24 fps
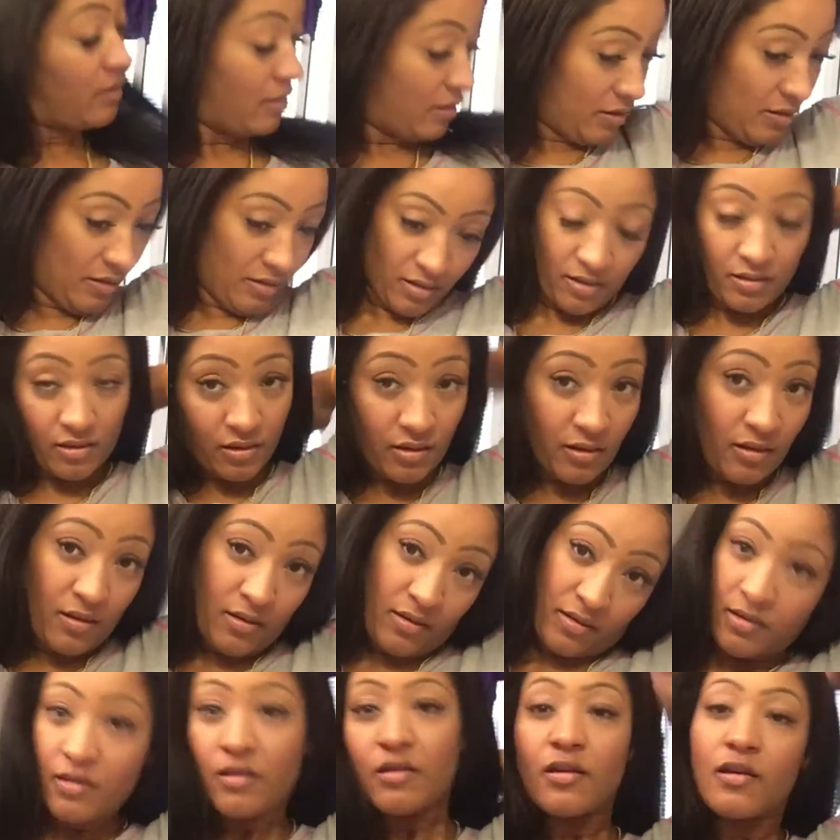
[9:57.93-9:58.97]
which is
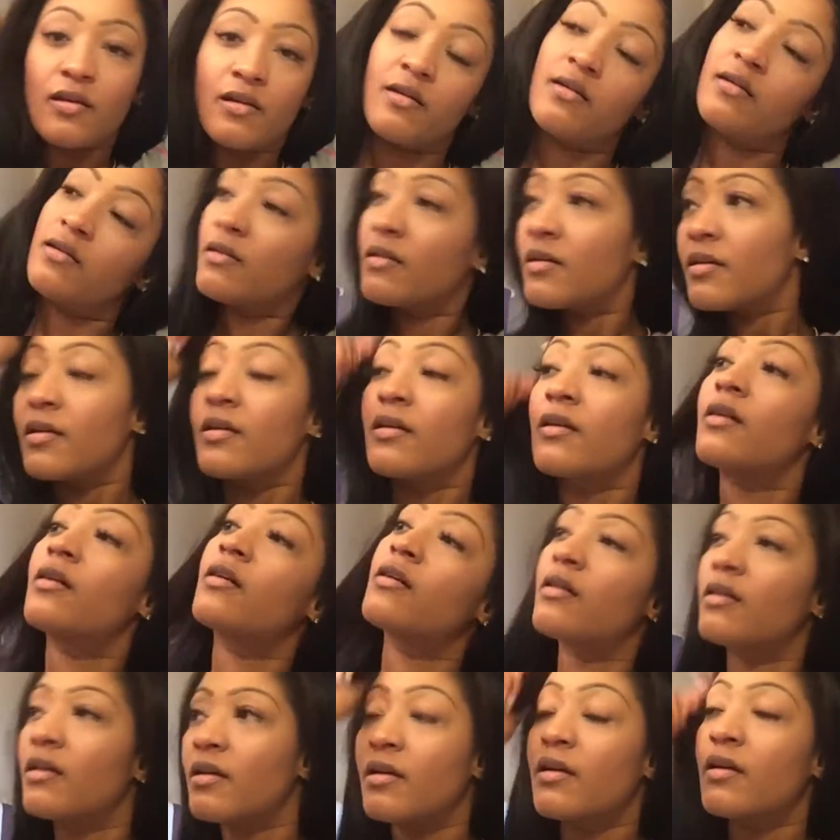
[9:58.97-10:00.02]
usually what I go for
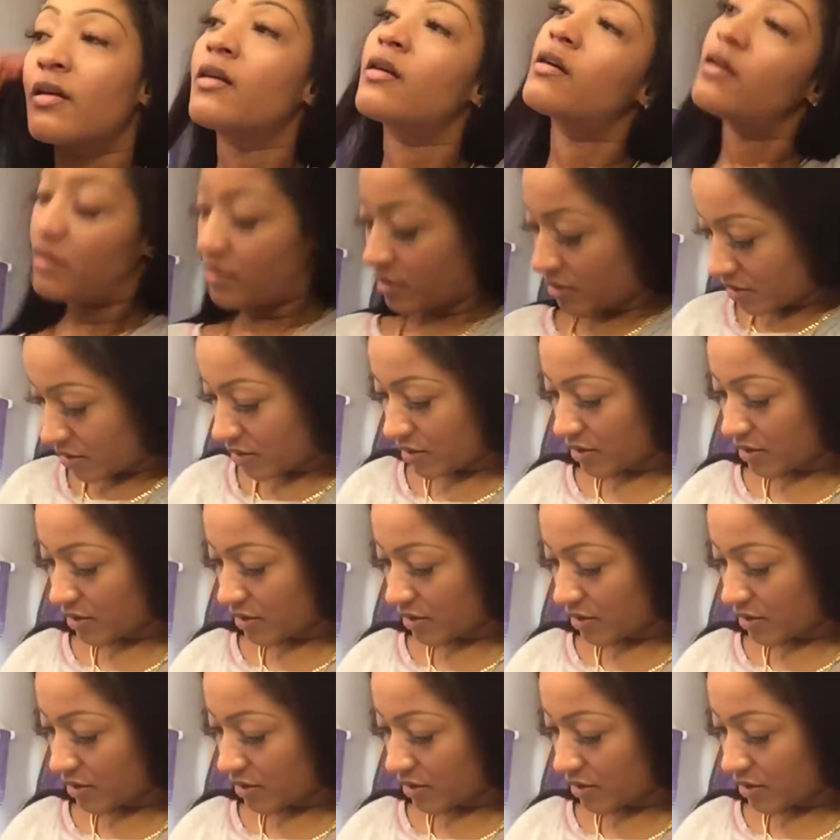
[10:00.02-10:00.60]
during the